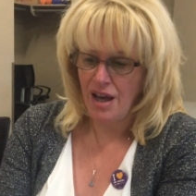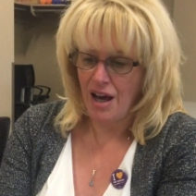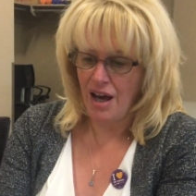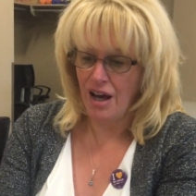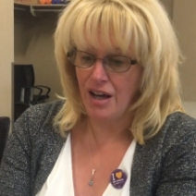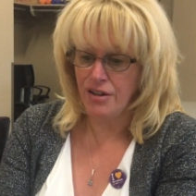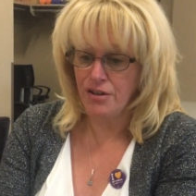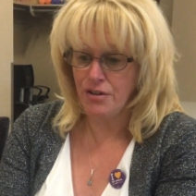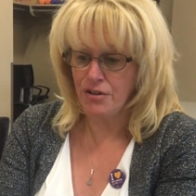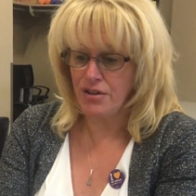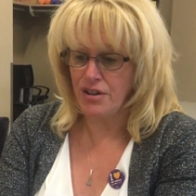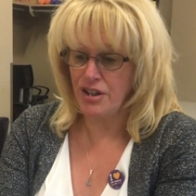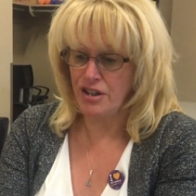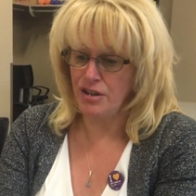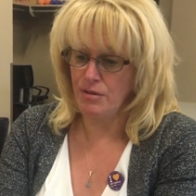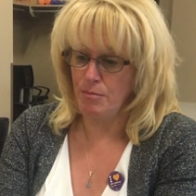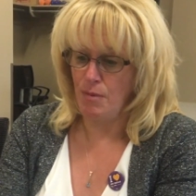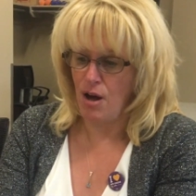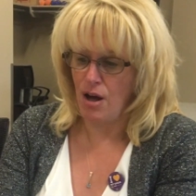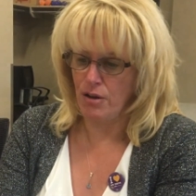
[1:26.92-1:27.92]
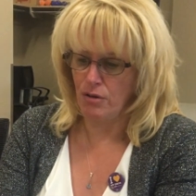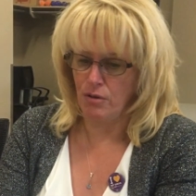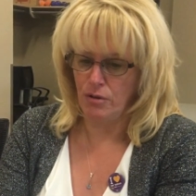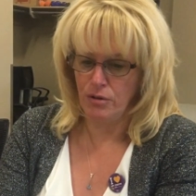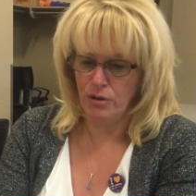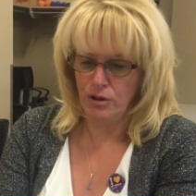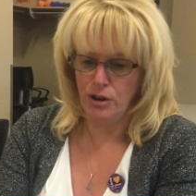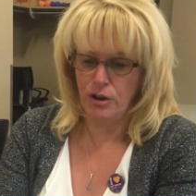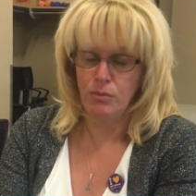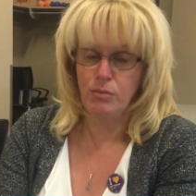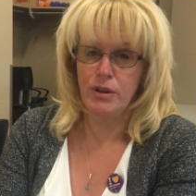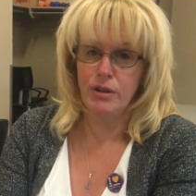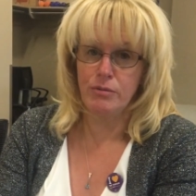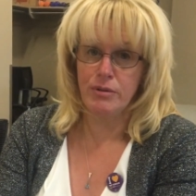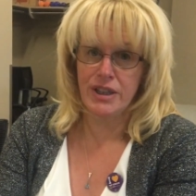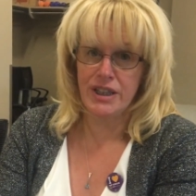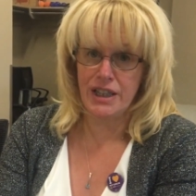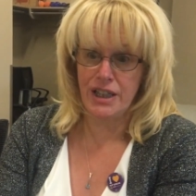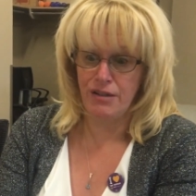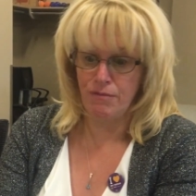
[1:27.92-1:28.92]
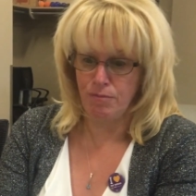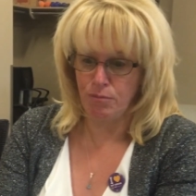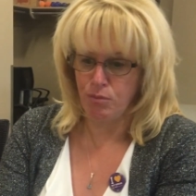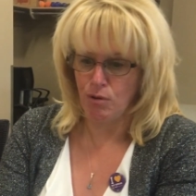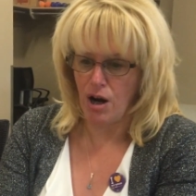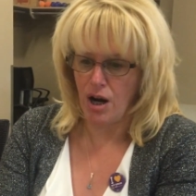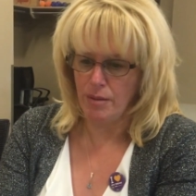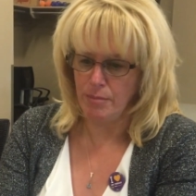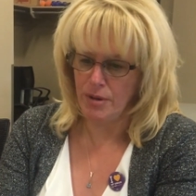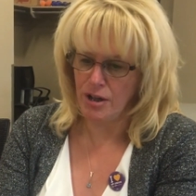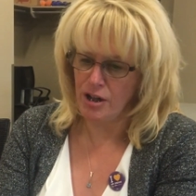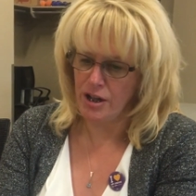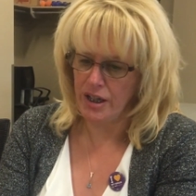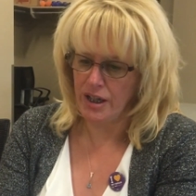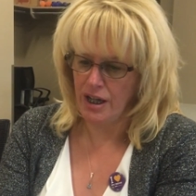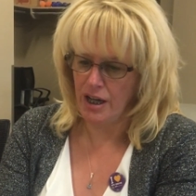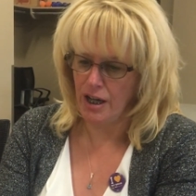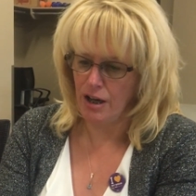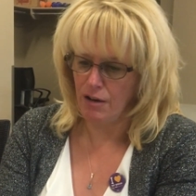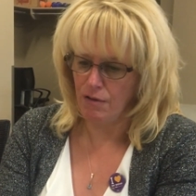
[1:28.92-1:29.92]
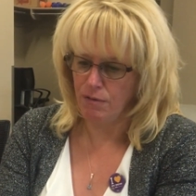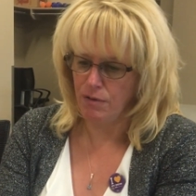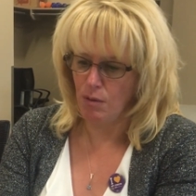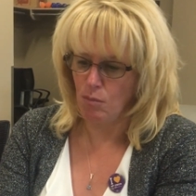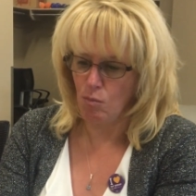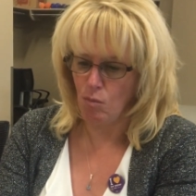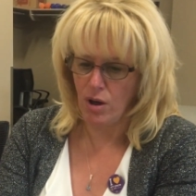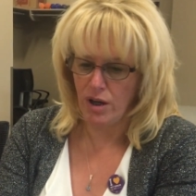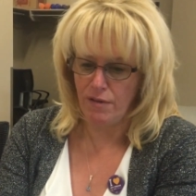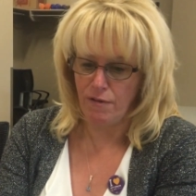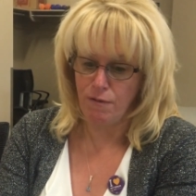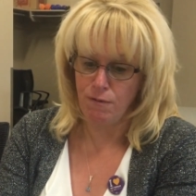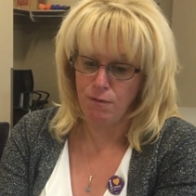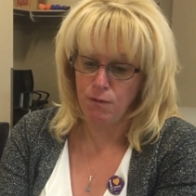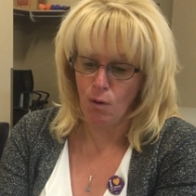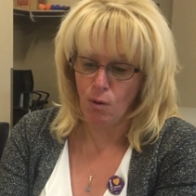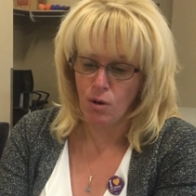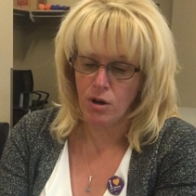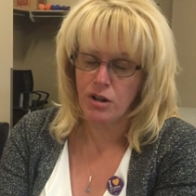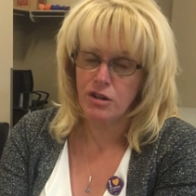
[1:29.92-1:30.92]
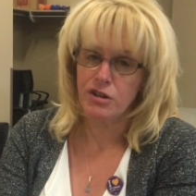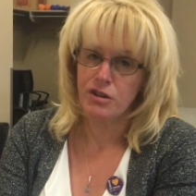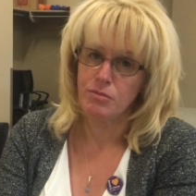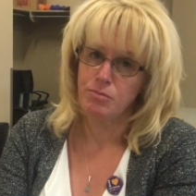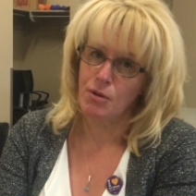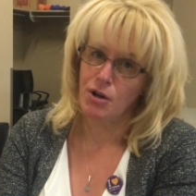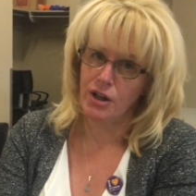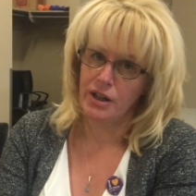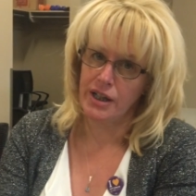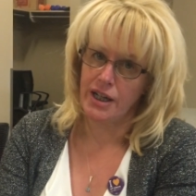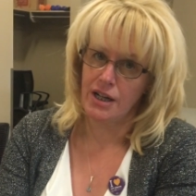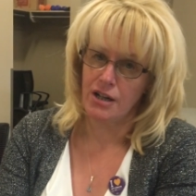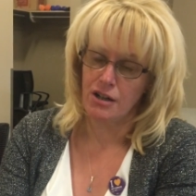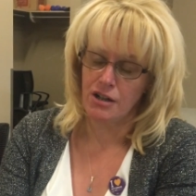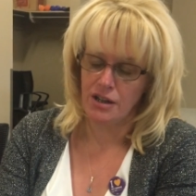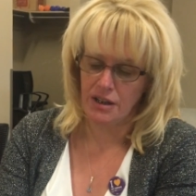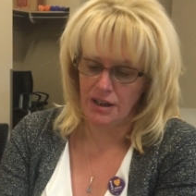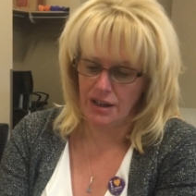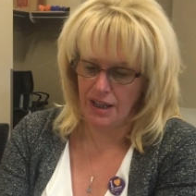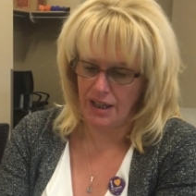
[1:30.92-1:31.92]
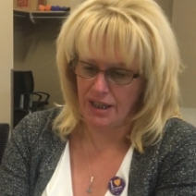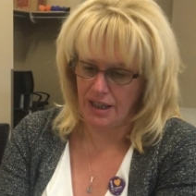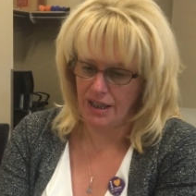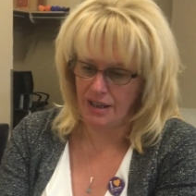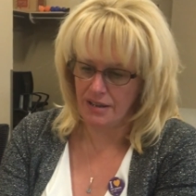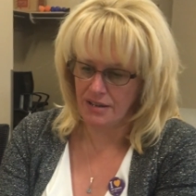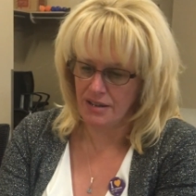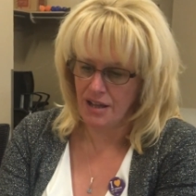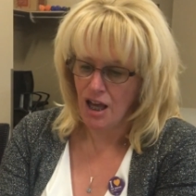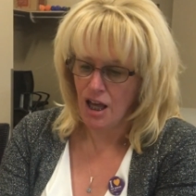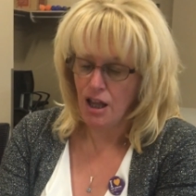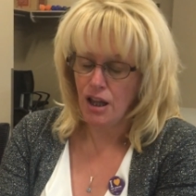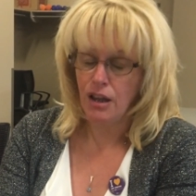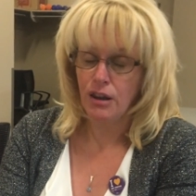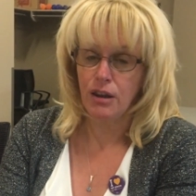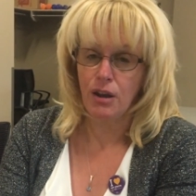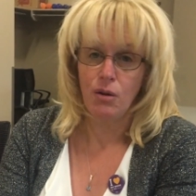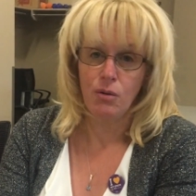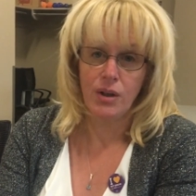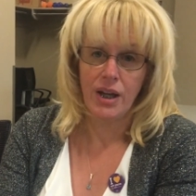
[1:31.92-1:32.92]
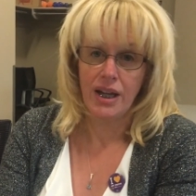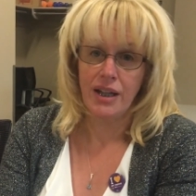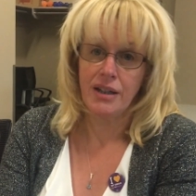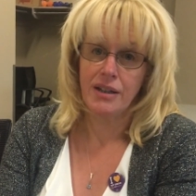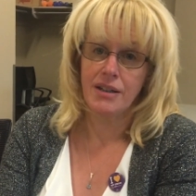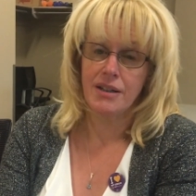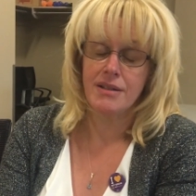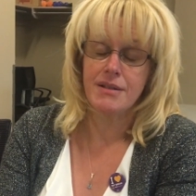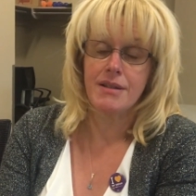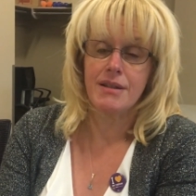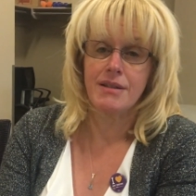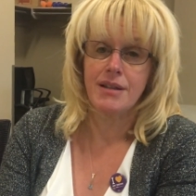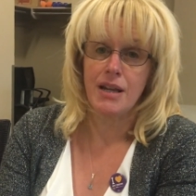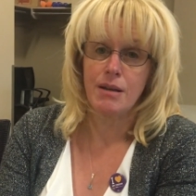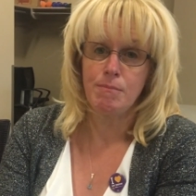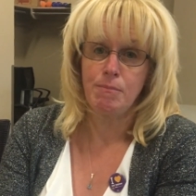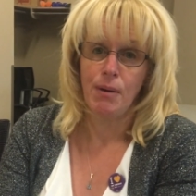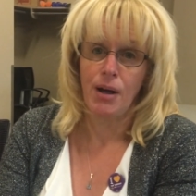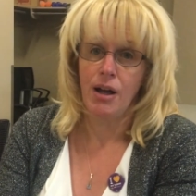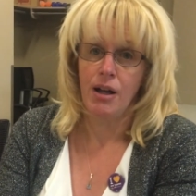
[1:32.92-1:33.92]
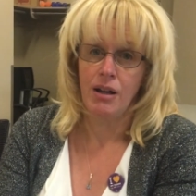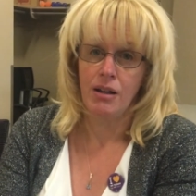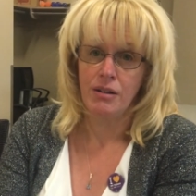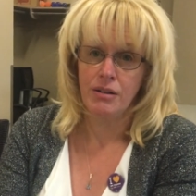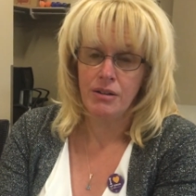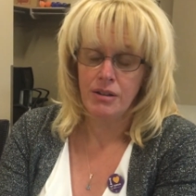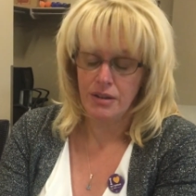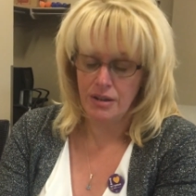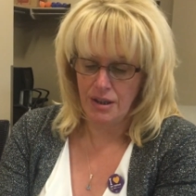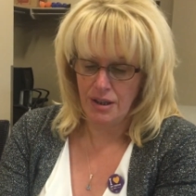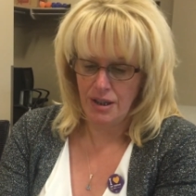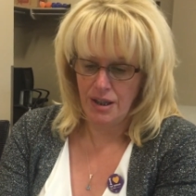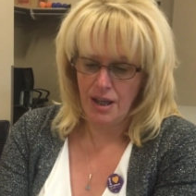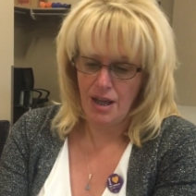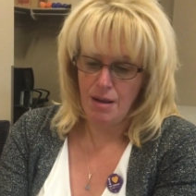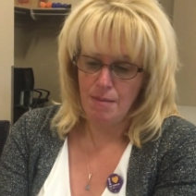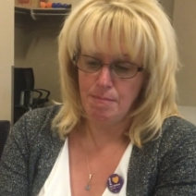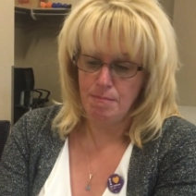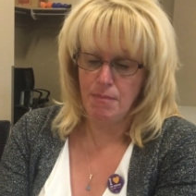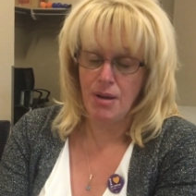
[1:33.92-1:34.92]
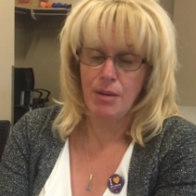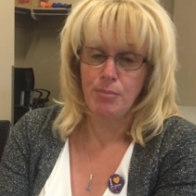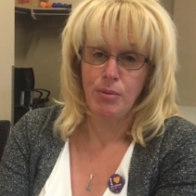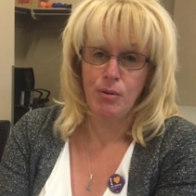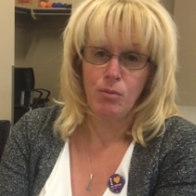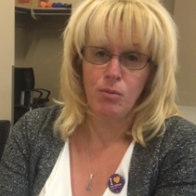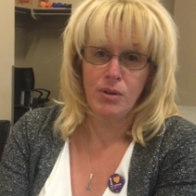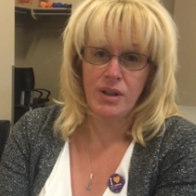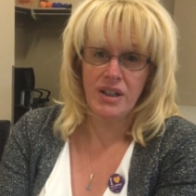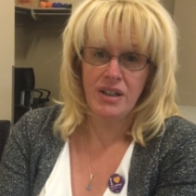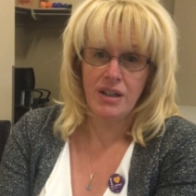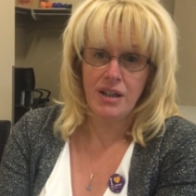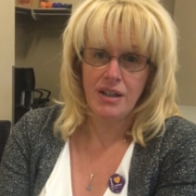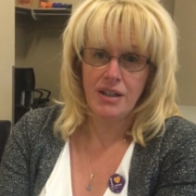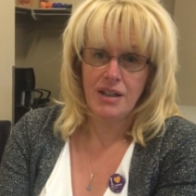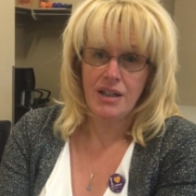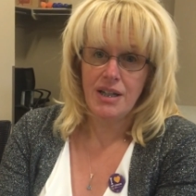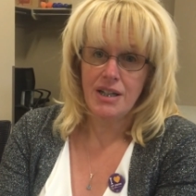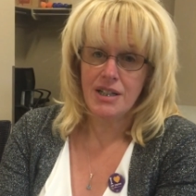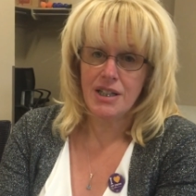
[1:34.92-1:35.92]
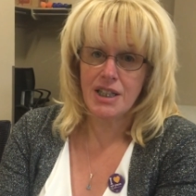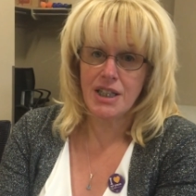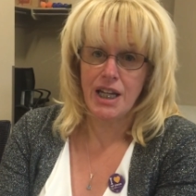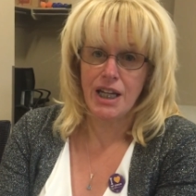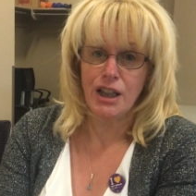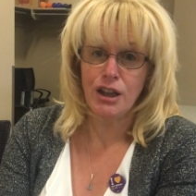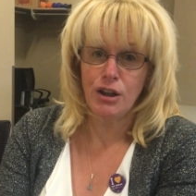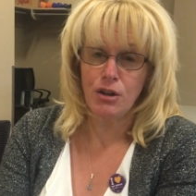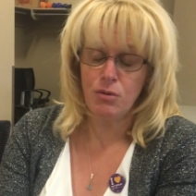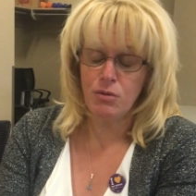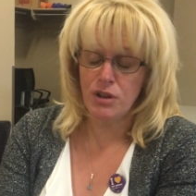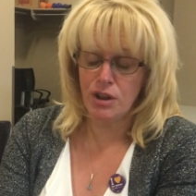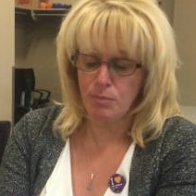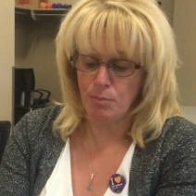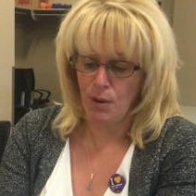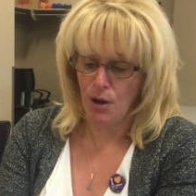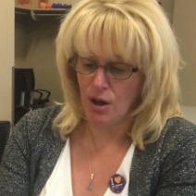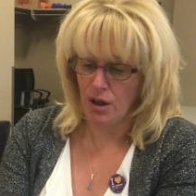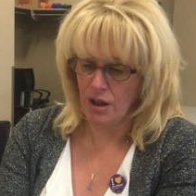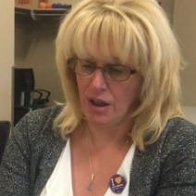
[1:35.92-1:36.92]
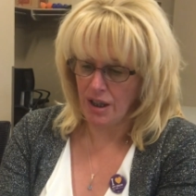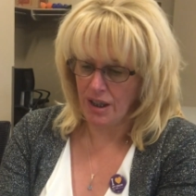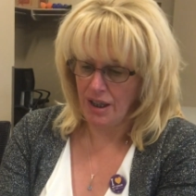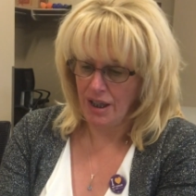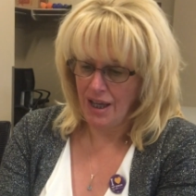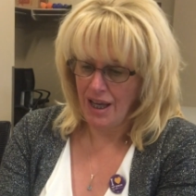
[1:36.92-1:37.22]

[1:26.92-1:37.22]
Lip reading: Under this model, you would receive primary care from one of 4 Smart Care clinics located in St. Paul, Maplewood, St. Louis Park,